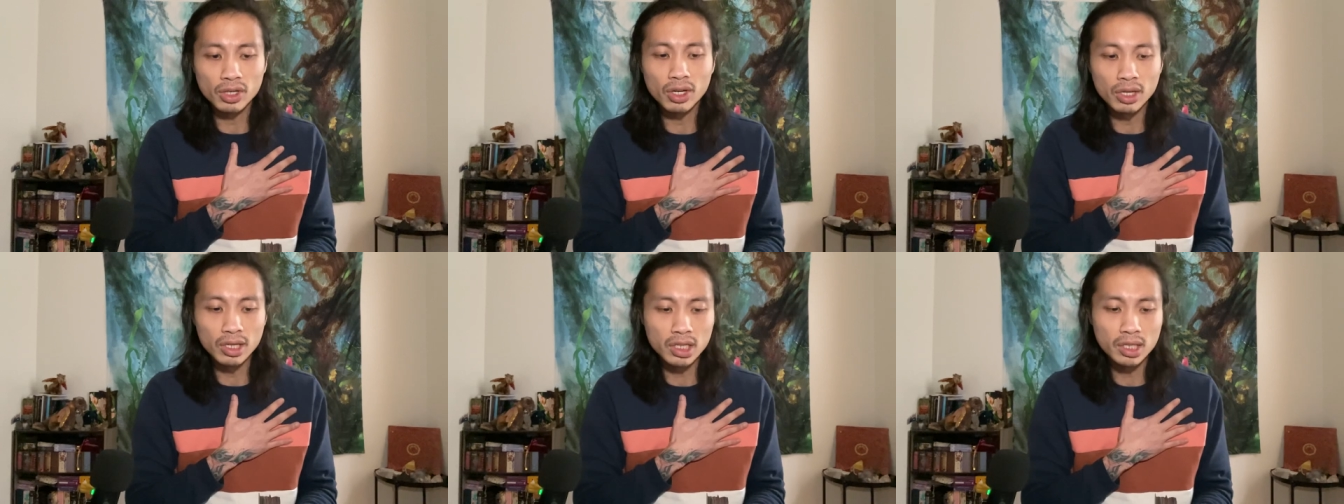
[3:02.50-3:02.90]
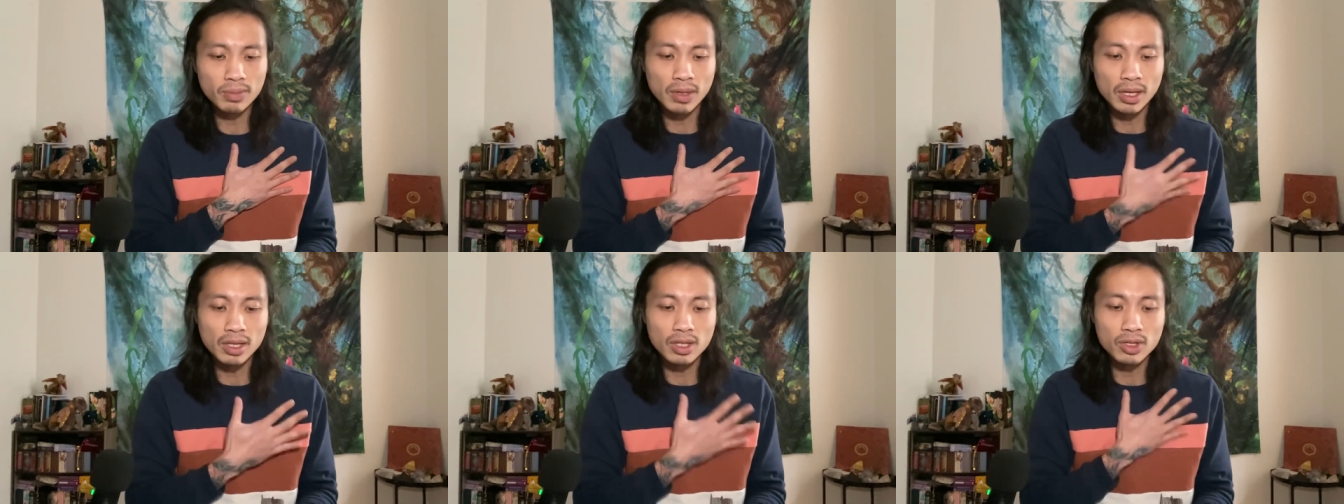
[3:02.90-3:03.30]
heart
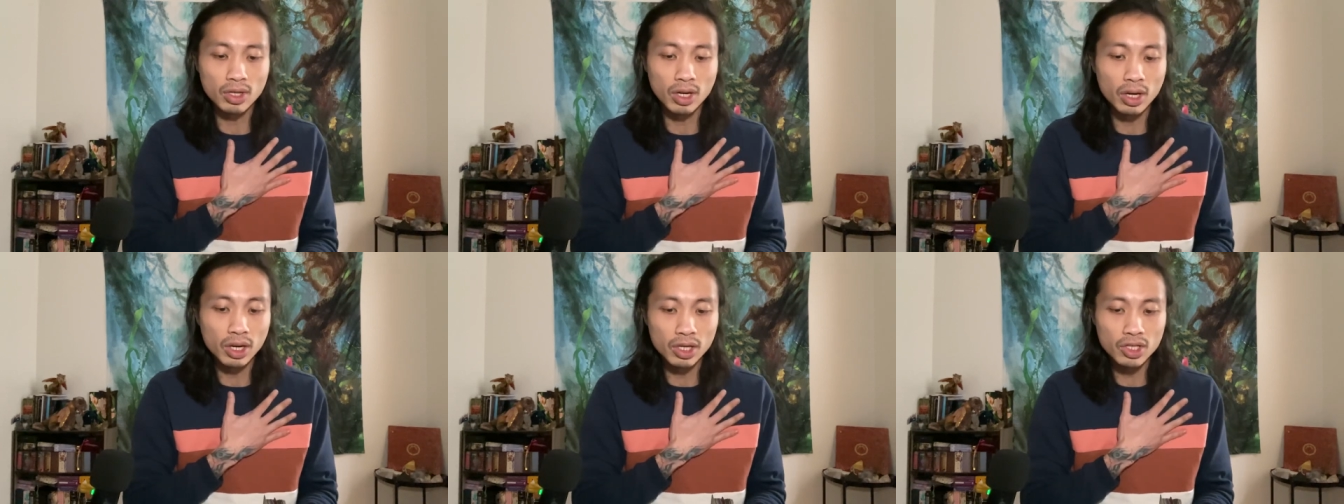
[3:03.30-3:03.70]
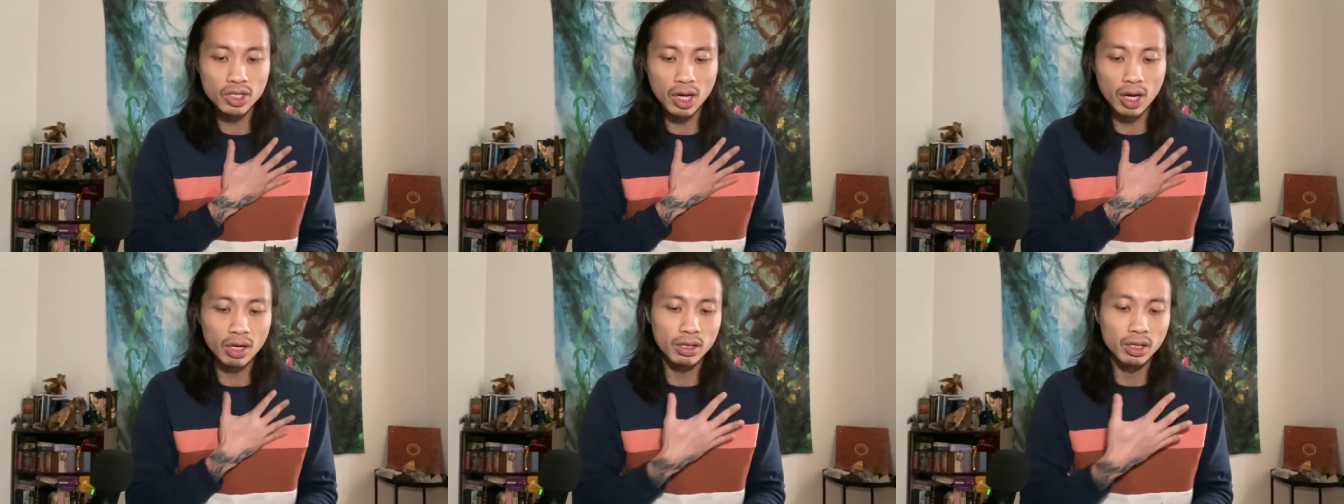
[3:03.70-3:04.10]
space, your heart
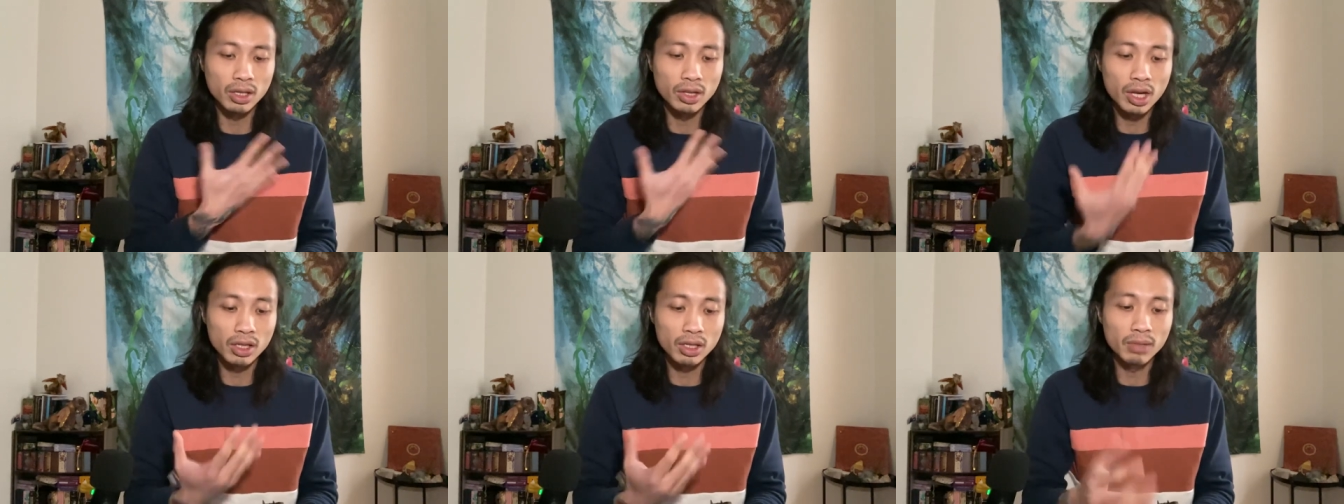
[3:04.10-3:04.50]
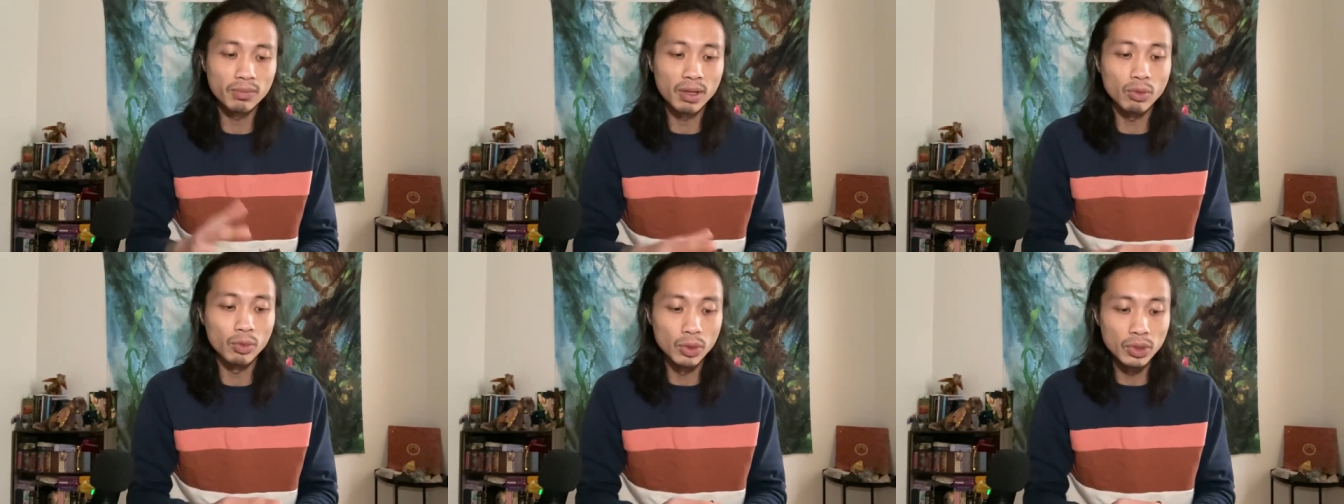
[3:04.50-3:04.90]
chakra. That could
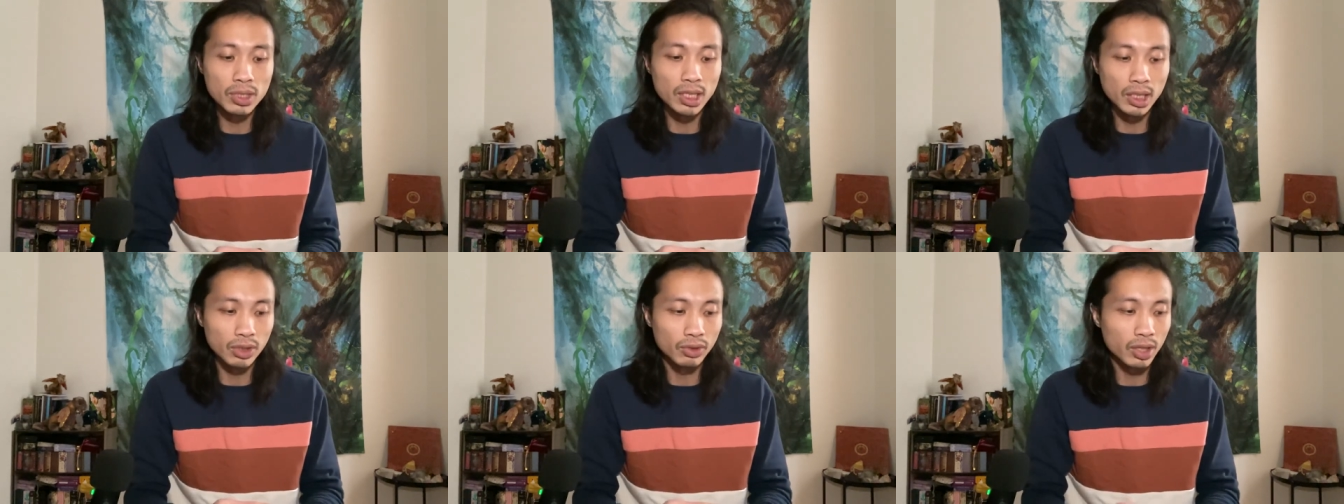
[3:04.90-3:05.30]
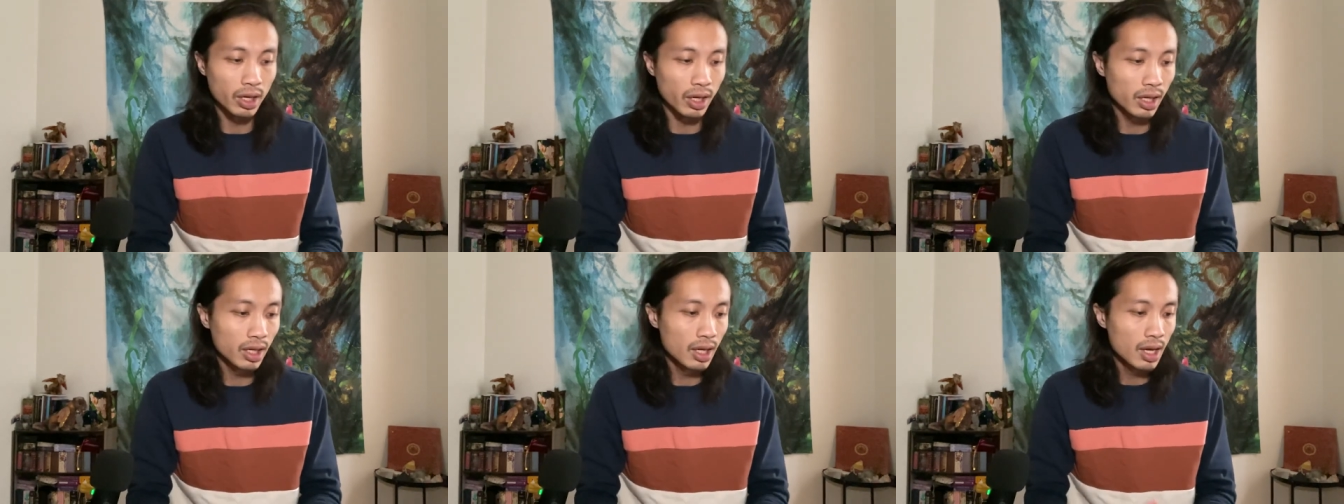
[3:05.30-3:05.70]
be wounded,
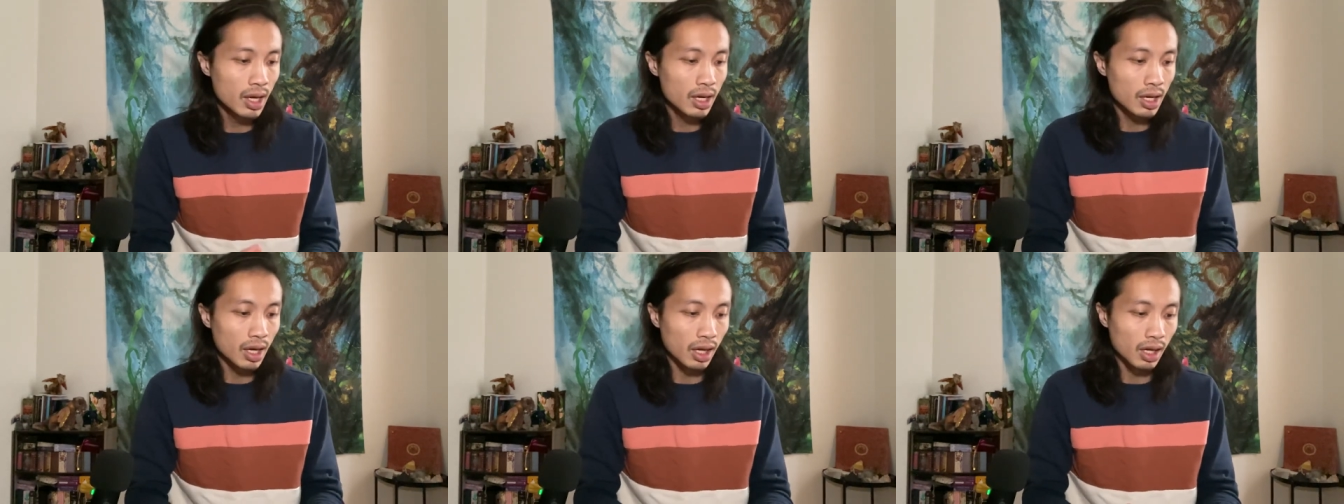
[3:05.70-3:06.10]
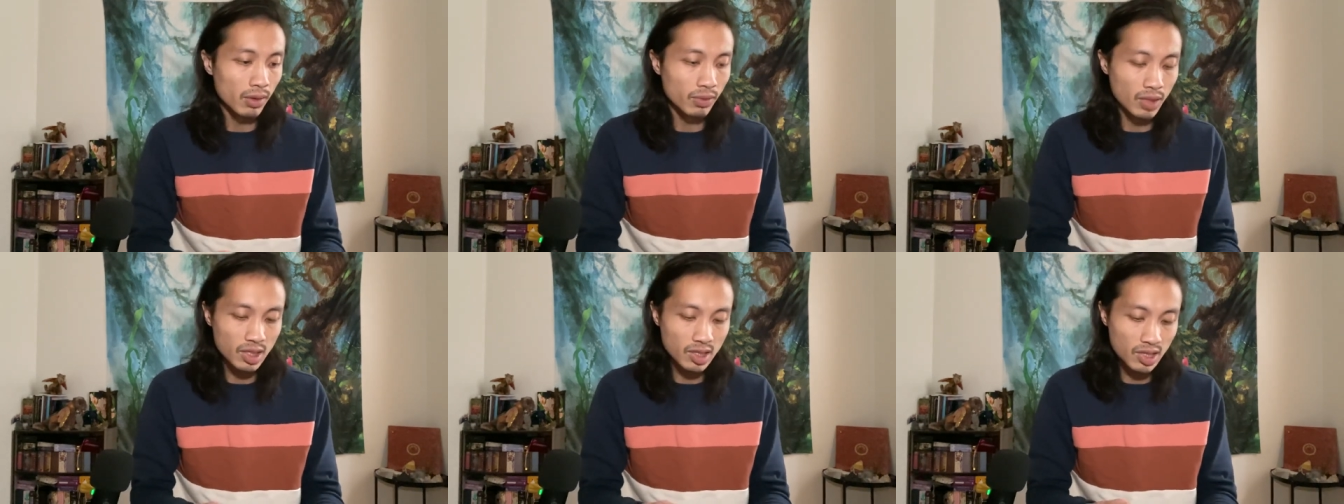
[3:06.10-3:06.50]
okay? Uh,
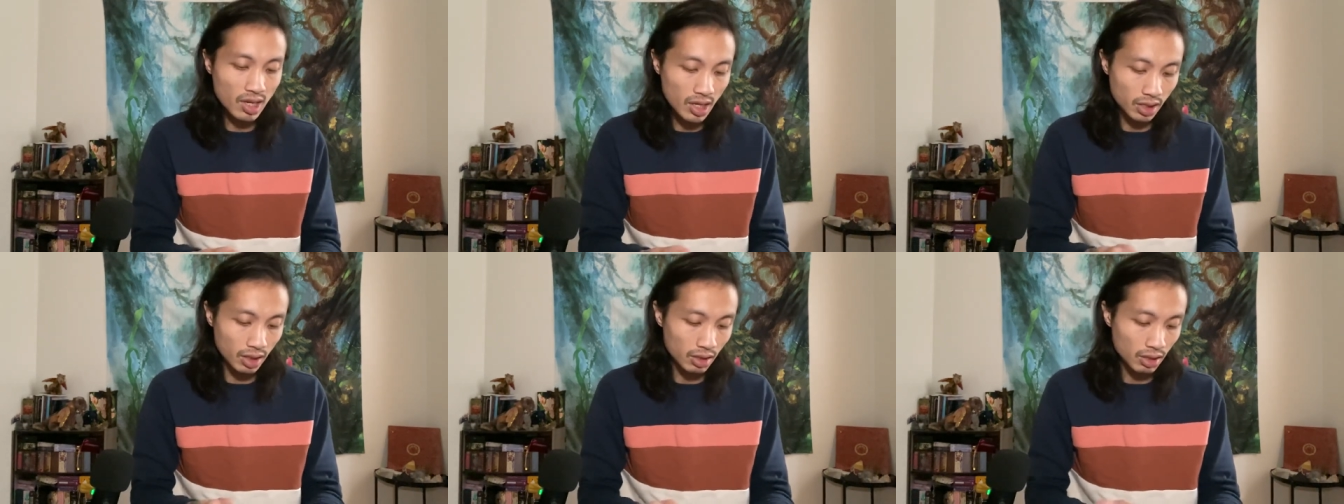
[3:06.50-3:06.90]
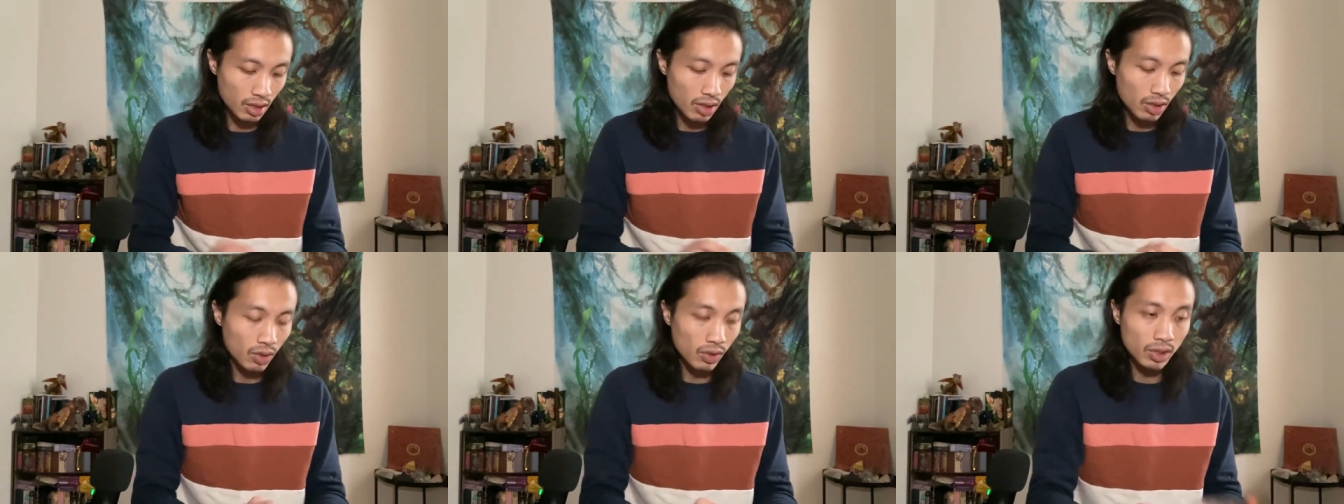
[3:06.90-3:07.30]
the sun
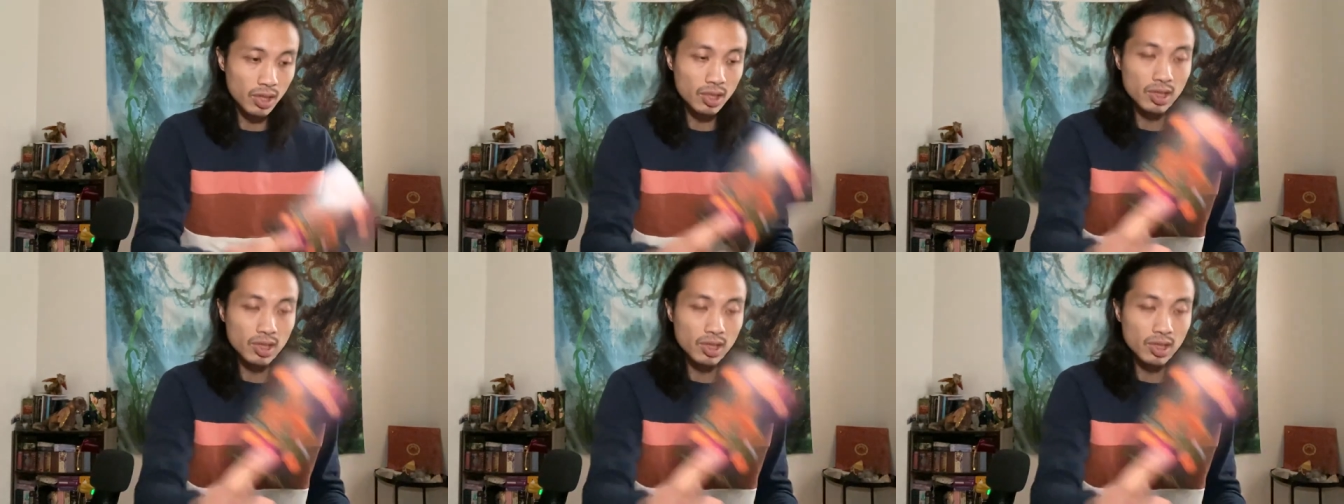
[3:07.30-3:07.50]
with the